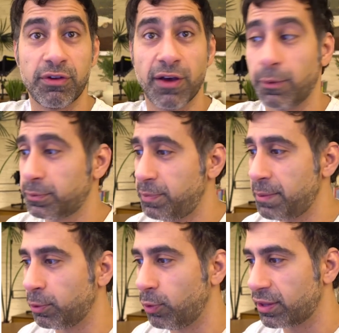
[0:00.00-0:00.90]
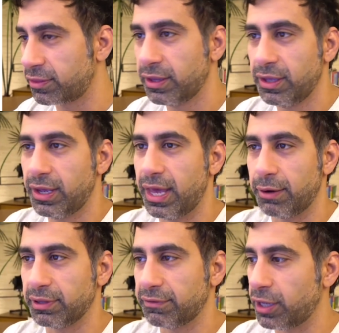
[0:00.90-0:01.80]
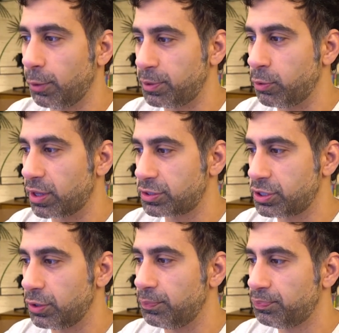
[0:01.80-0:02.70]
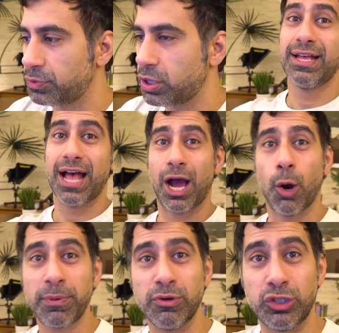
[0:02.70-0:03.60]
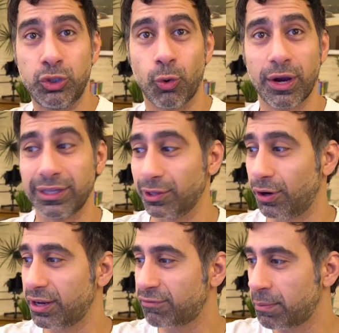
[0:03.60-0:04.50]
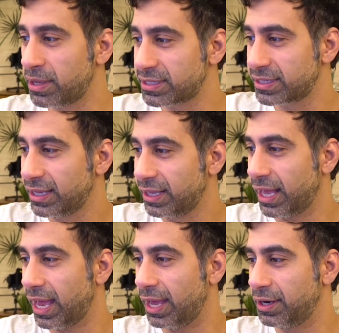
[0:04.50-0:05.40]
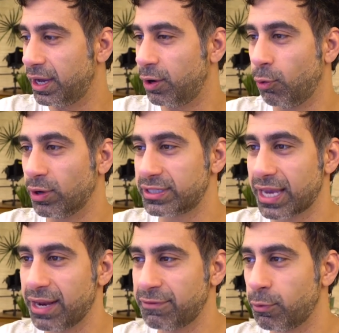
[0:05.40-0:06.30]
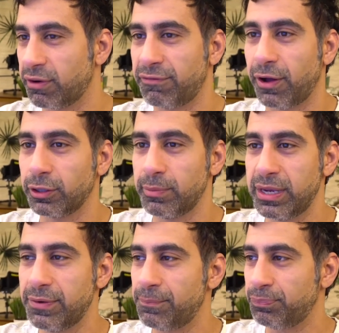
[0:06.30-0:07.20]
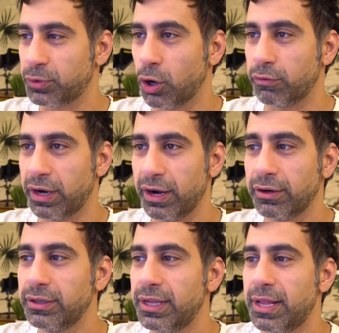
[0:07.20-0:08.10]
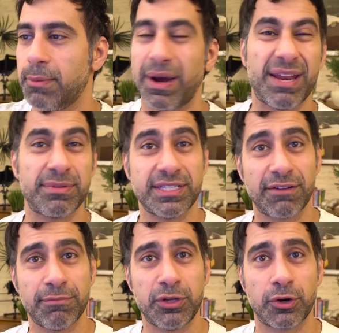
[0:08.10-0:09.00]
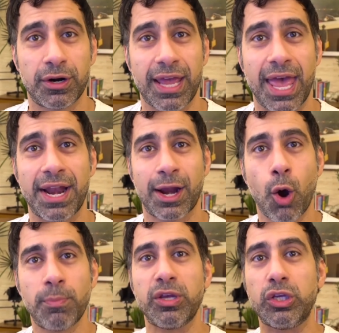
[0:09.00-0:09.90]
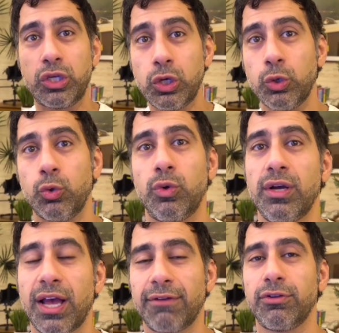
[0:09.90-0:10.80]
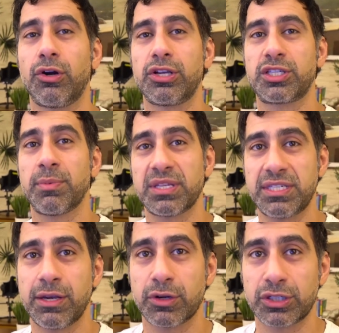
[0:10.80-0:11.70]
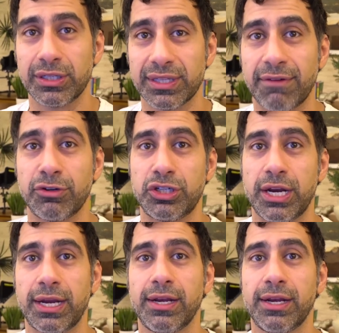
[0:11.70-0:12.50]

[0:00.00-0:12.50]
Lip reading: helped people with, and I would love to help you with too. I hope you enjoyed learning from this. And once again, if you want to follow me, go over here. My name is Neville Medora, and I hope you have learned some of the secrets to leveraging